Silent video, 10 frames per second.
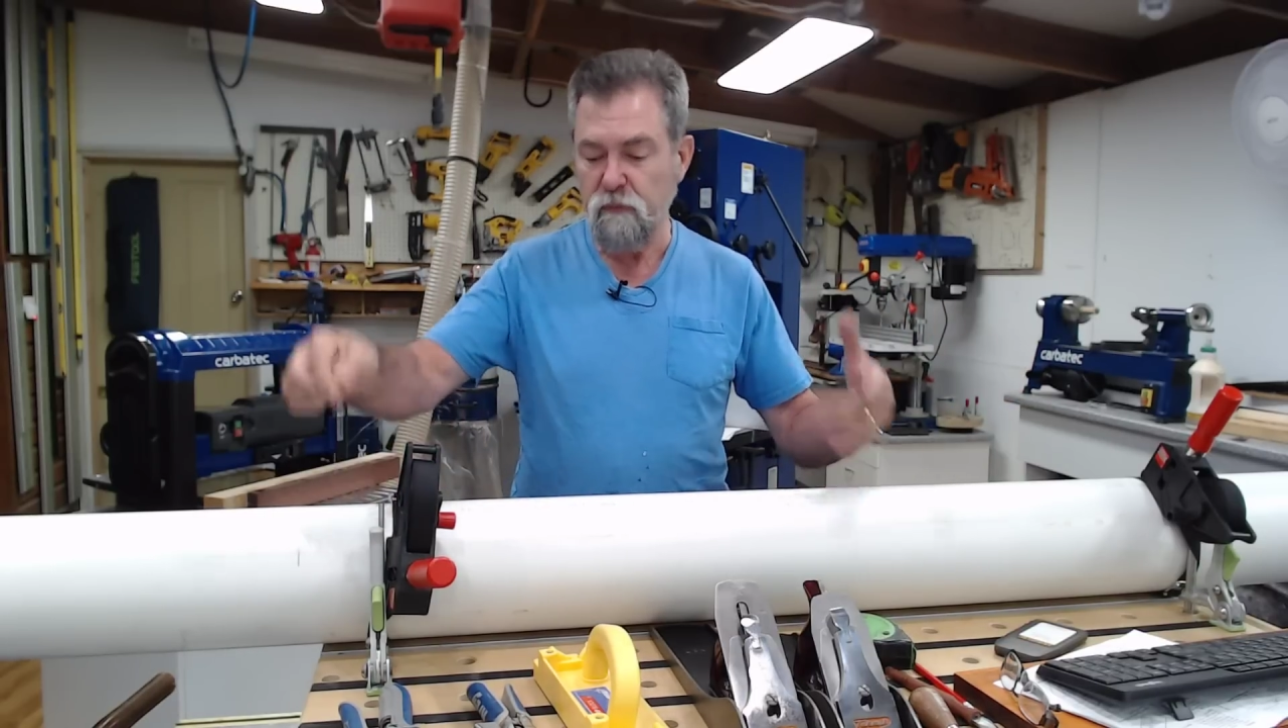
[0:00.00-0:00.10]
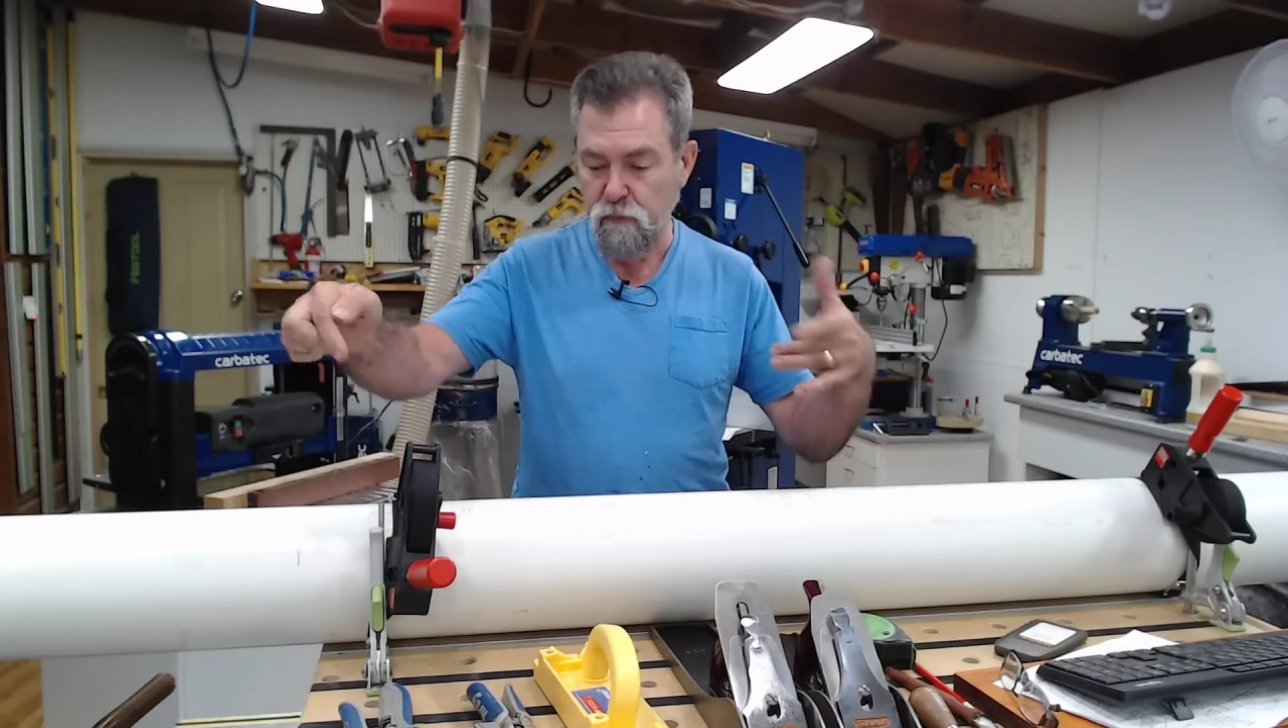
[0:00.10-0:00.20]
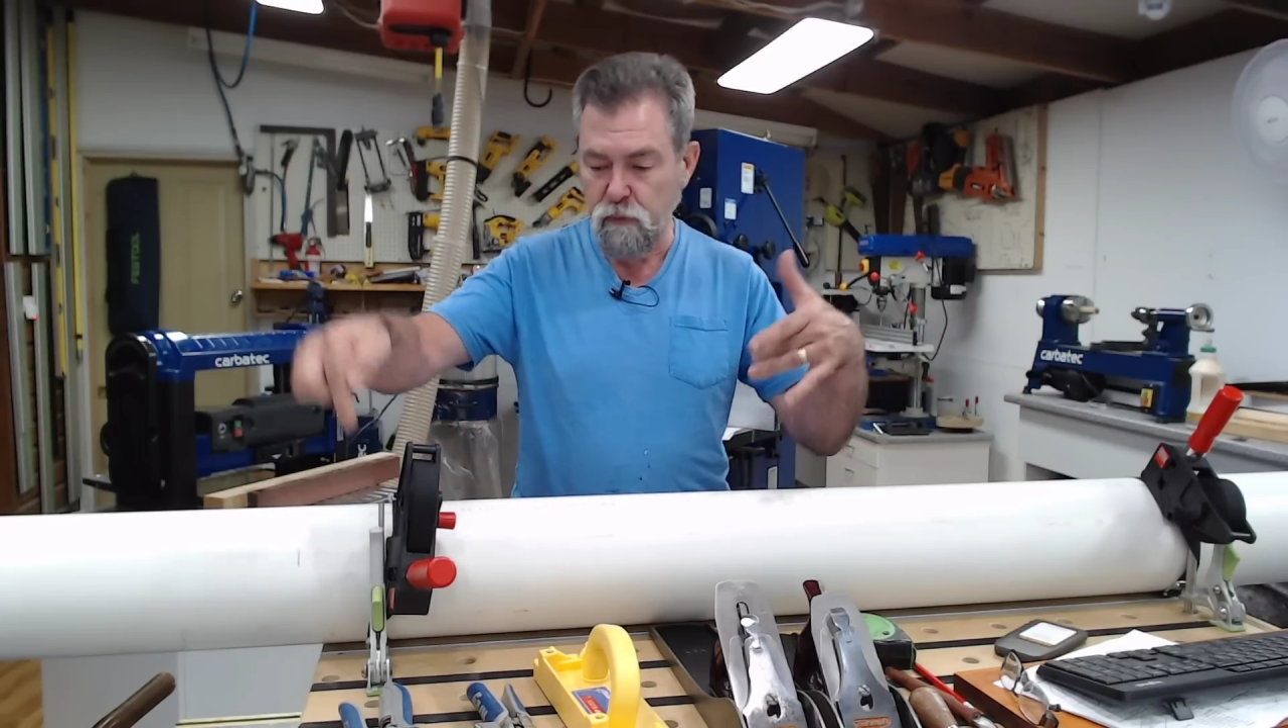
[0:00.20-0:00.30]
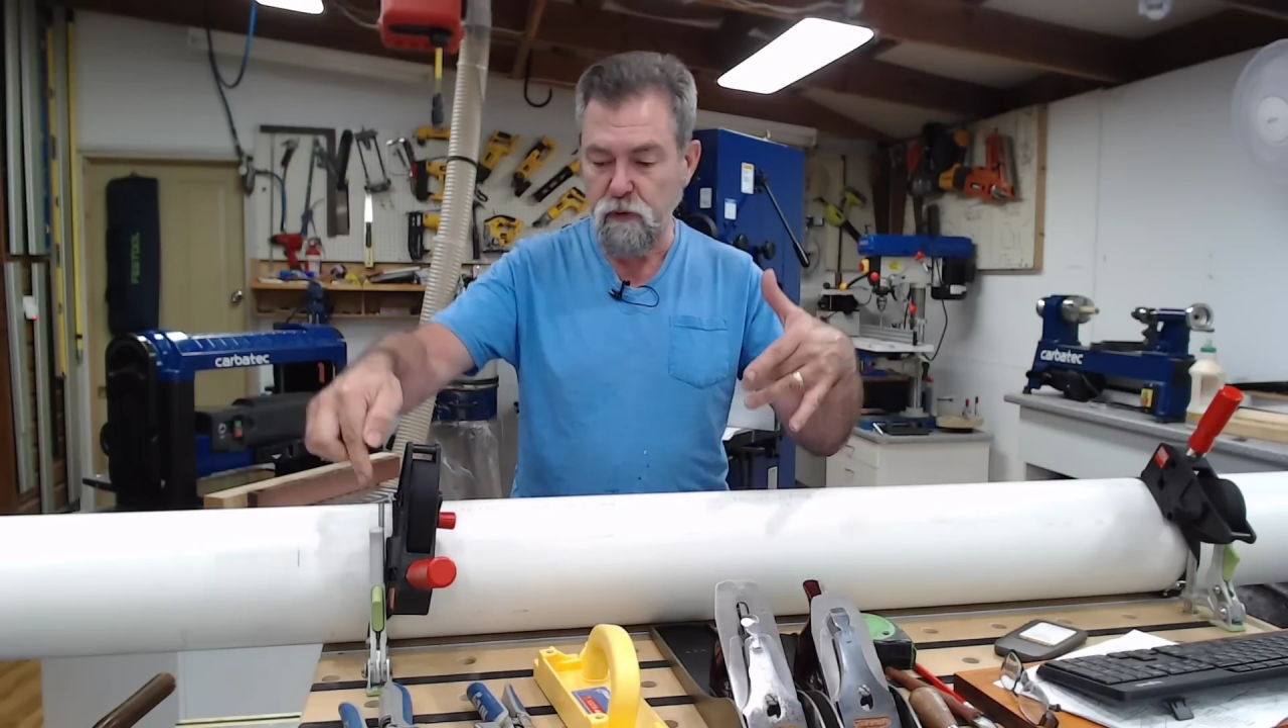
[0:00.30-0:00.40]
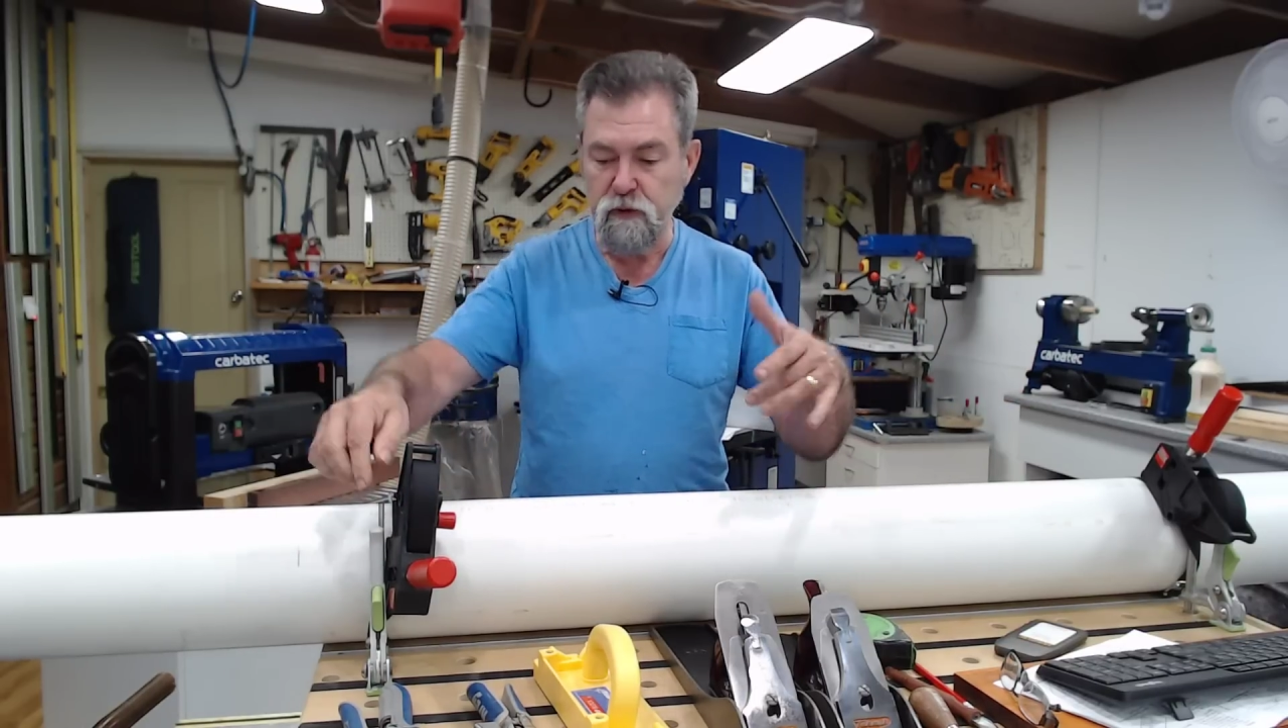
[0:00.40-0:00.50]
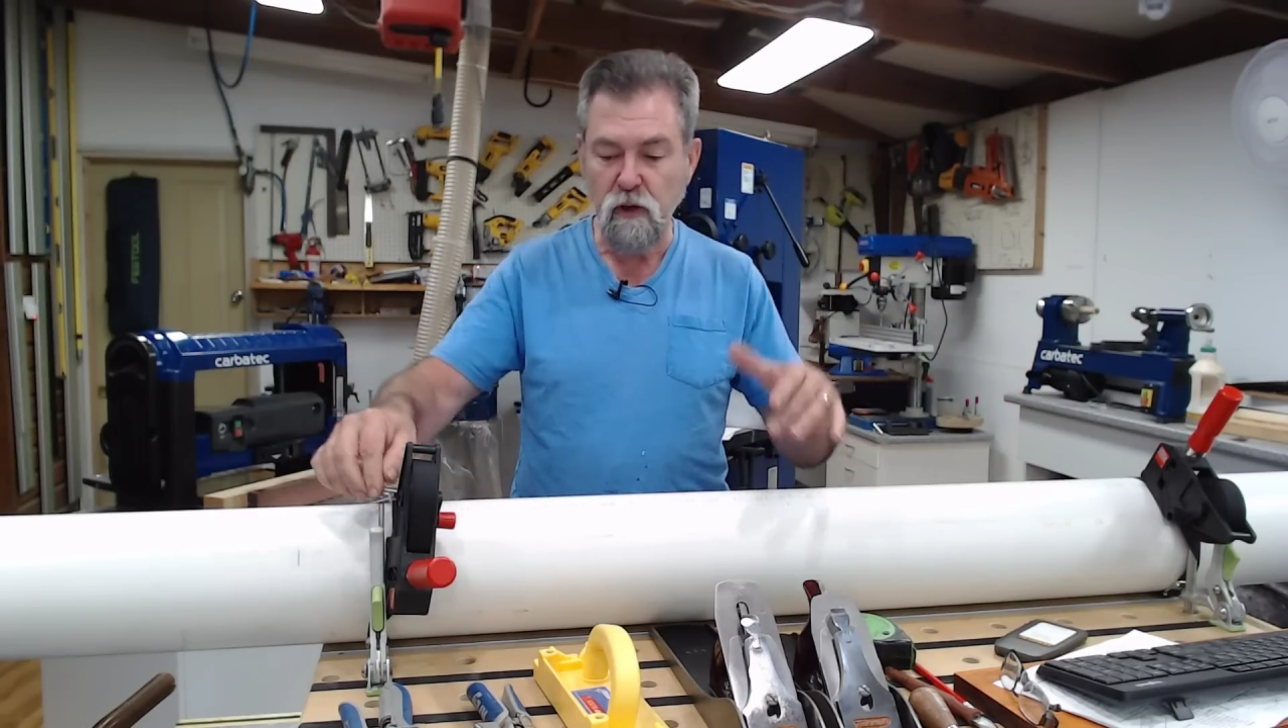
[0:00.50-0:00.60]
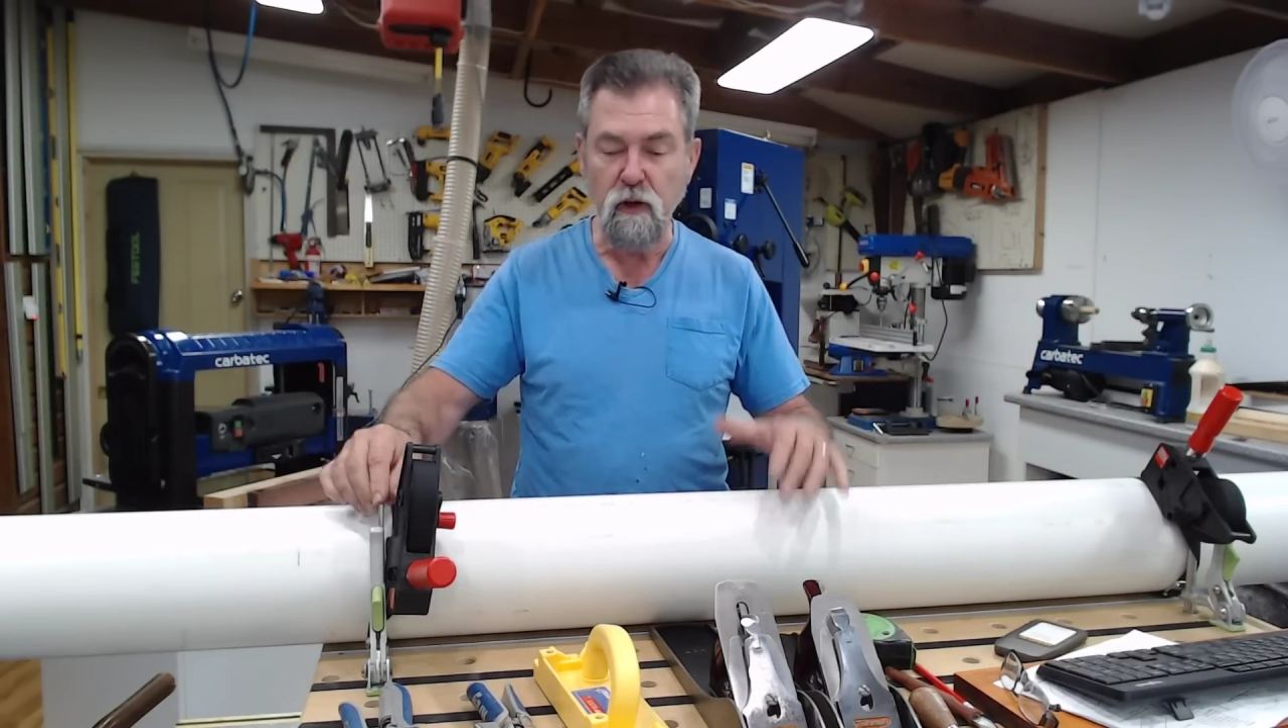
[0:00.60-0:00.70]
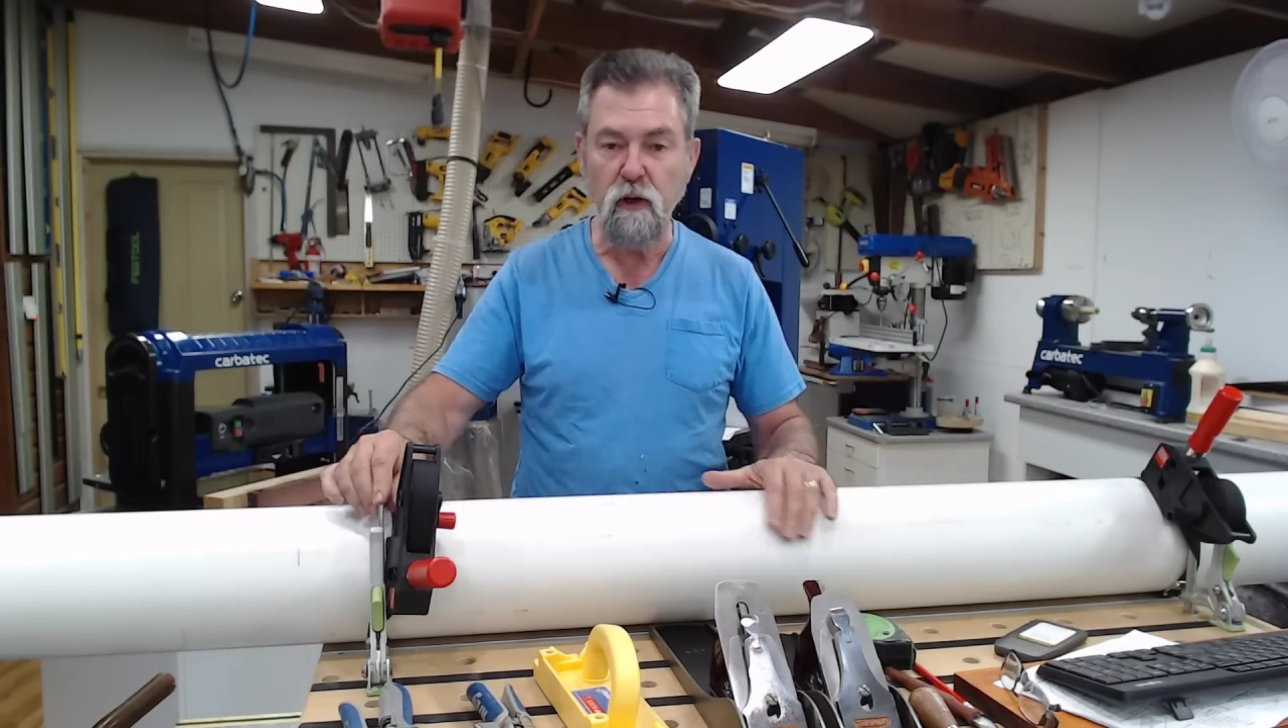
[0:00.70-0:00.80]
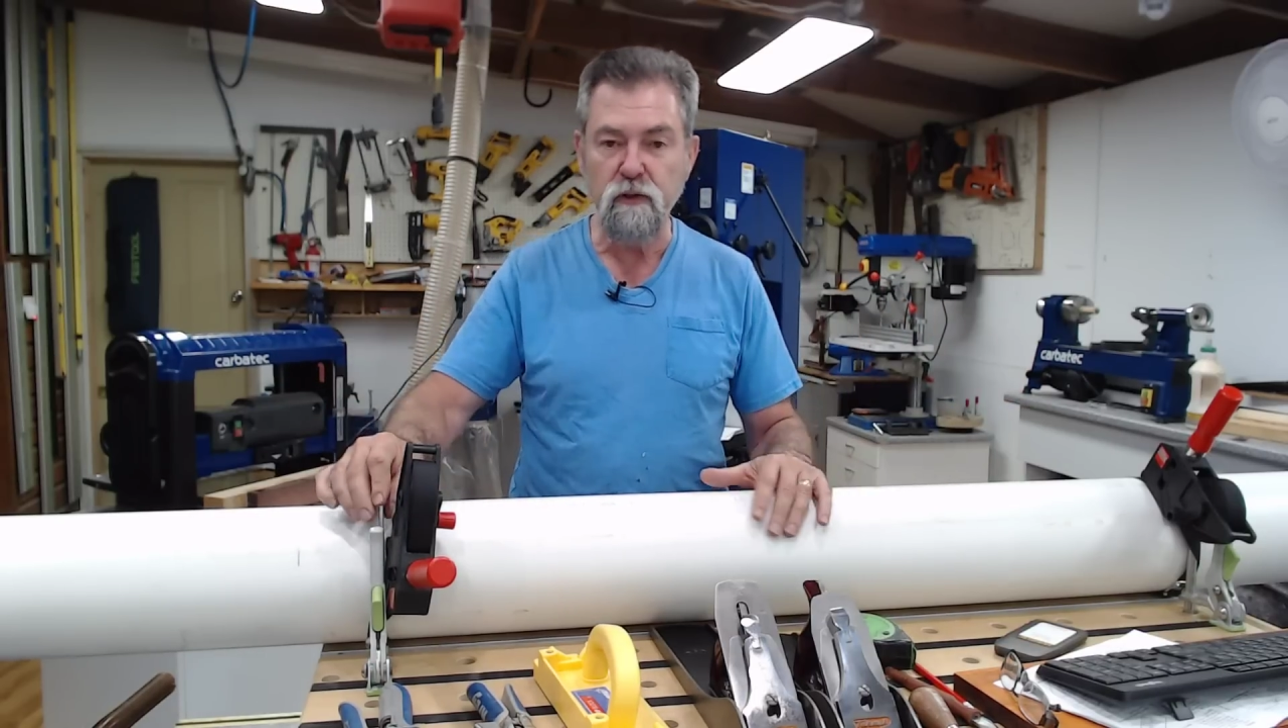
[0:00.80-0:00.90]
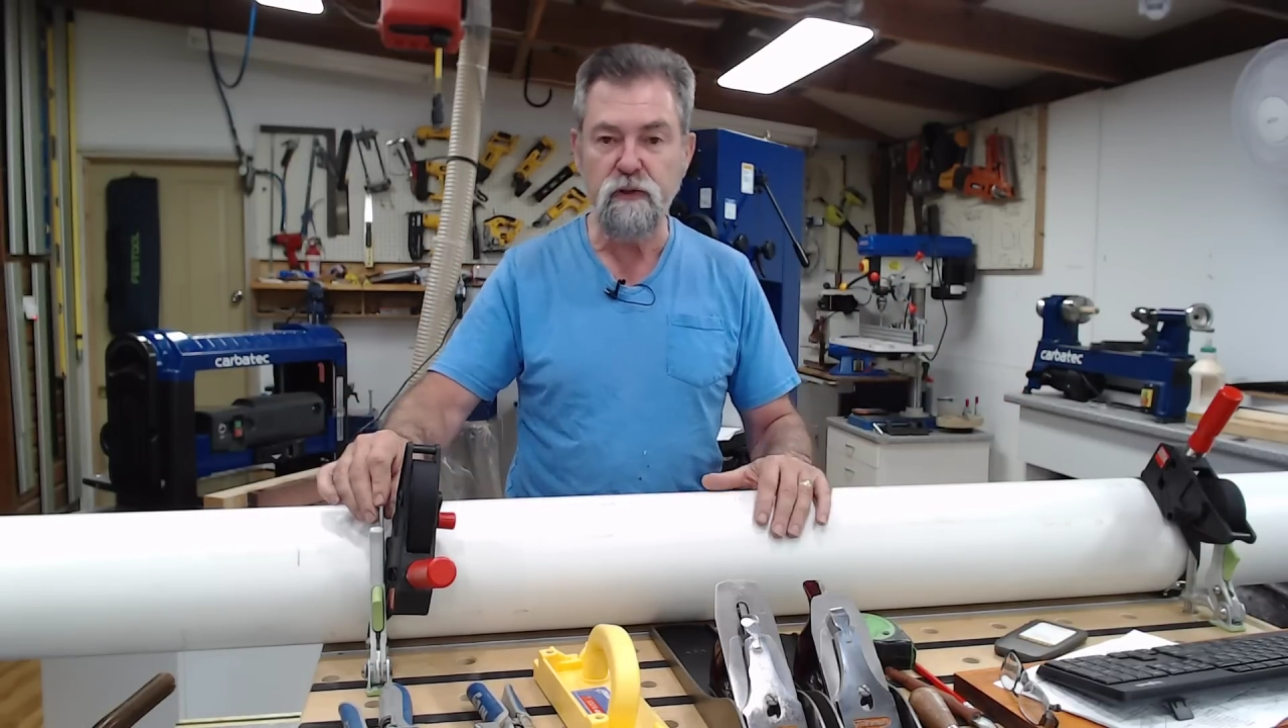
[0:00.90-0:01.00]
through the
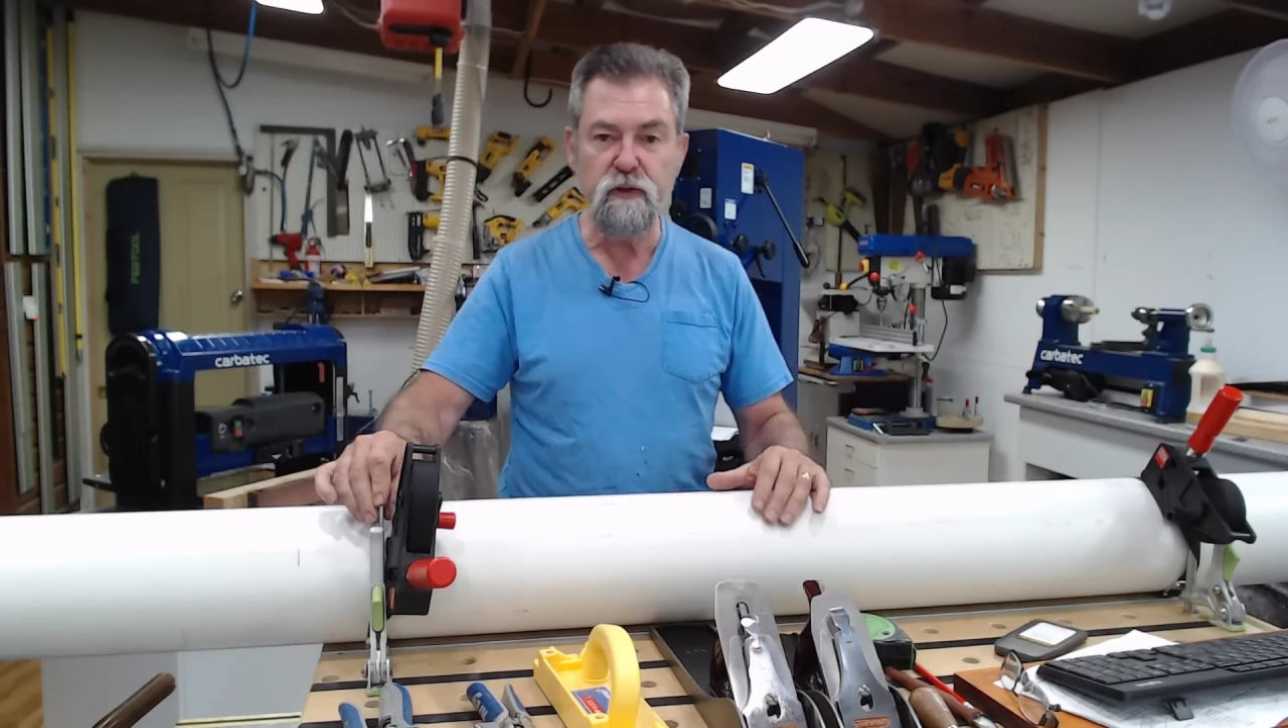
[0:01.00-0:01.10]
dog holes